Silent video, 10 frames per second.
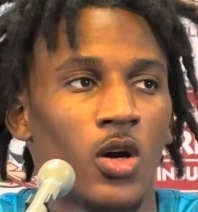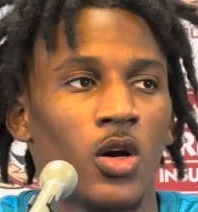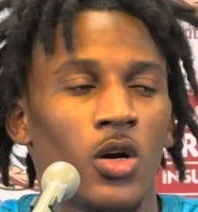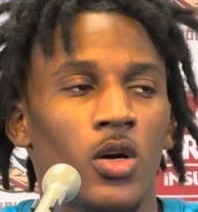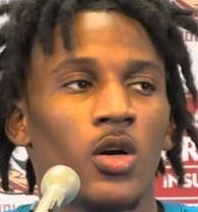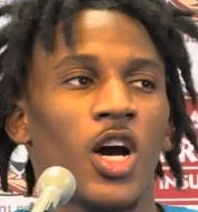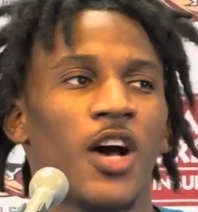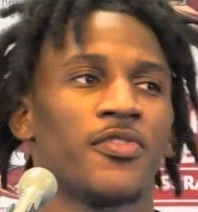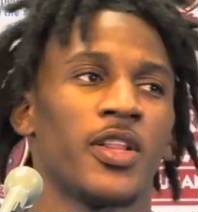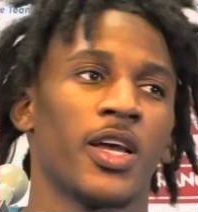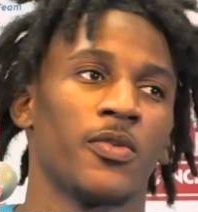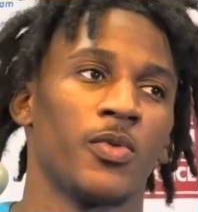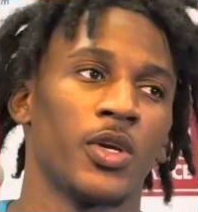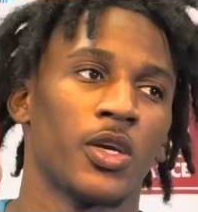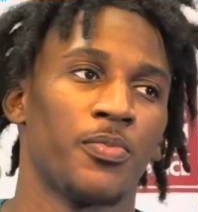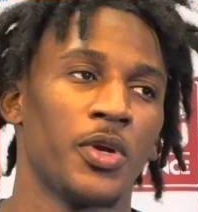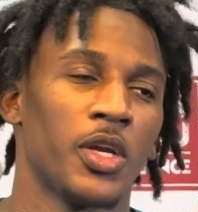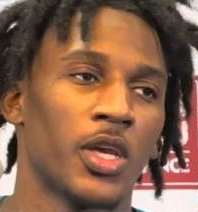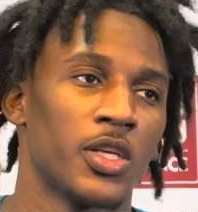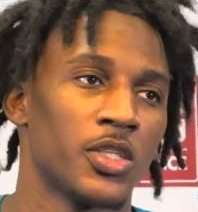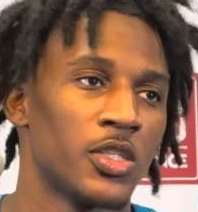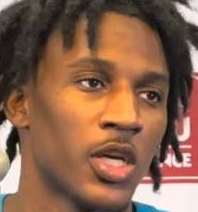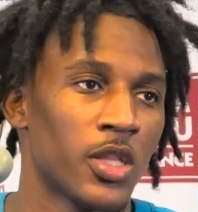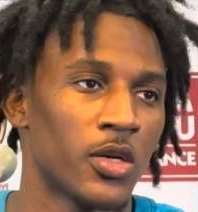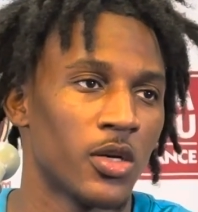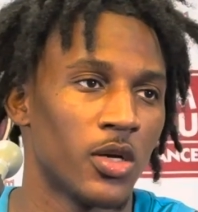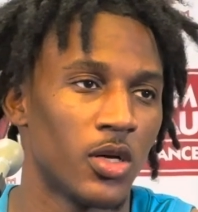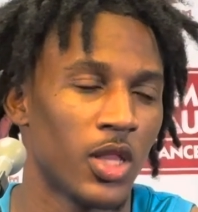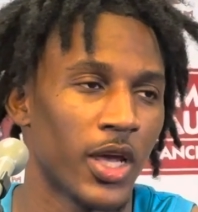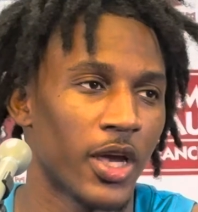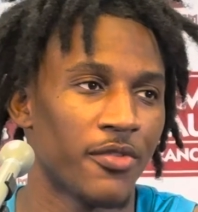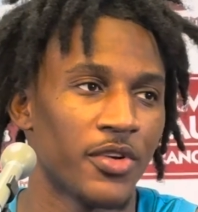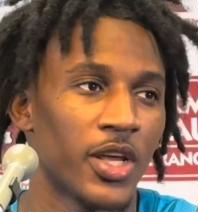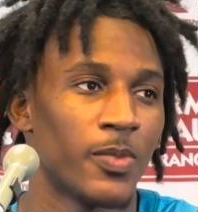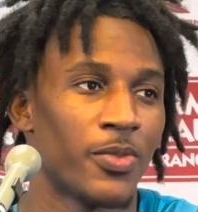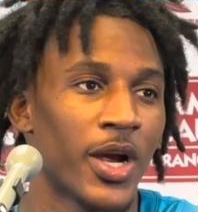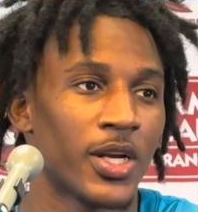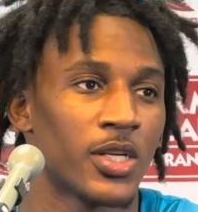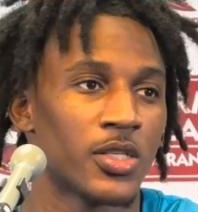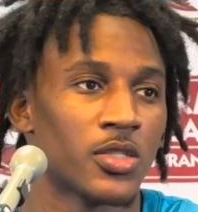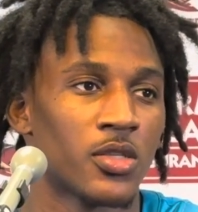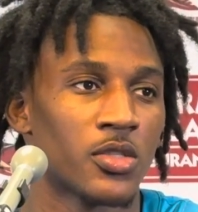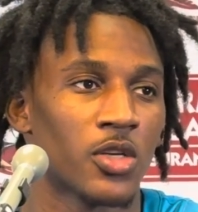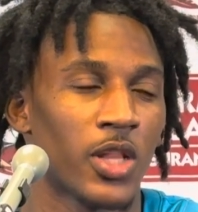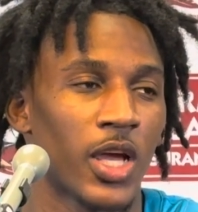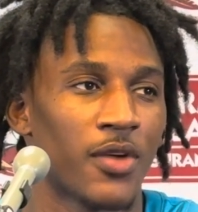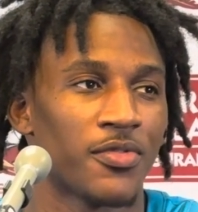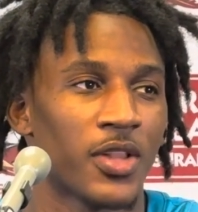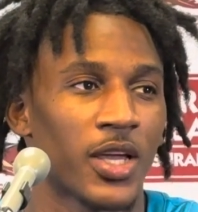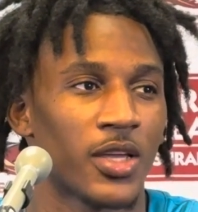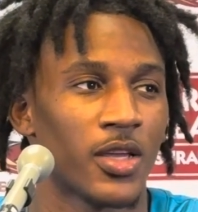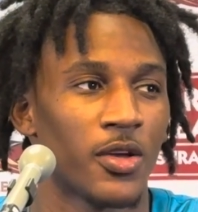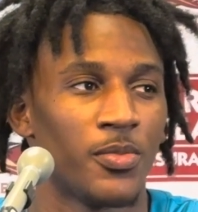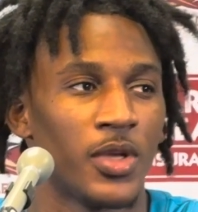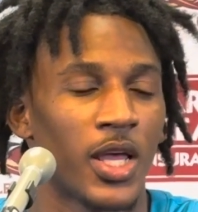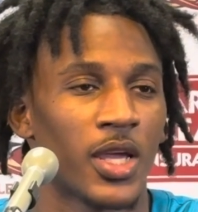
I feel like we compete against each other like every day in practice. So like I feel like it'll be